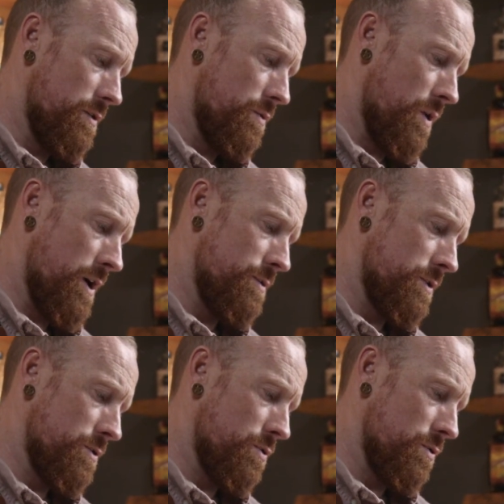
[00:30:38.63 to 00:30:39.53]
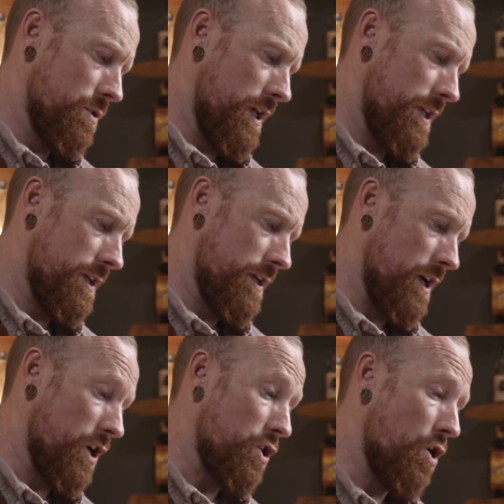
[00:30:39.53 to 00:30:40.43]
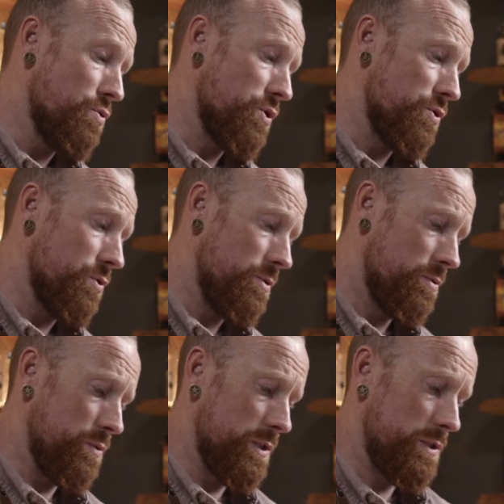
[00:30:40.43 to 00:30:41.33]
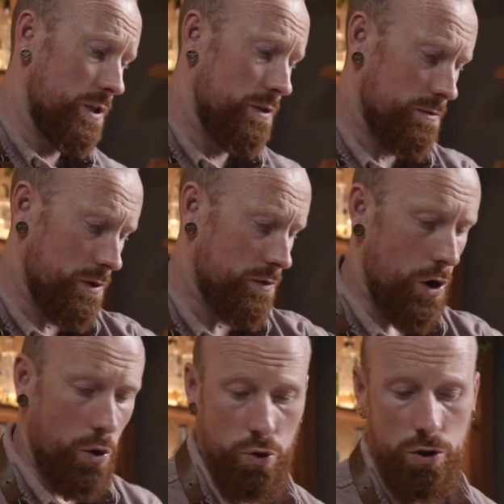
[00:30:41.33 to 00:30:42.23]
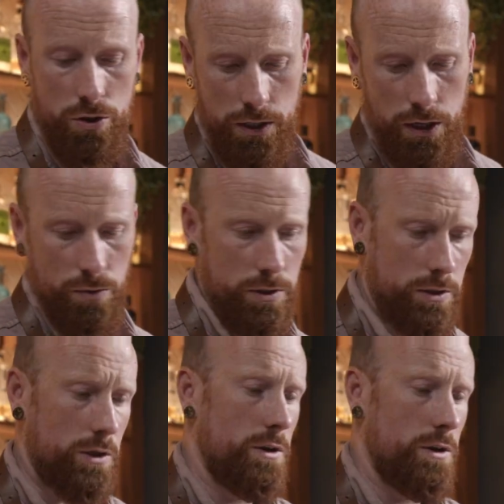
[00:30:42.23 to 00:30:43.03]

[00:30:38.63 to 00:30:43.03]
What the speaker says: what I would call like a coastal whiskey or an oceanside whiskey.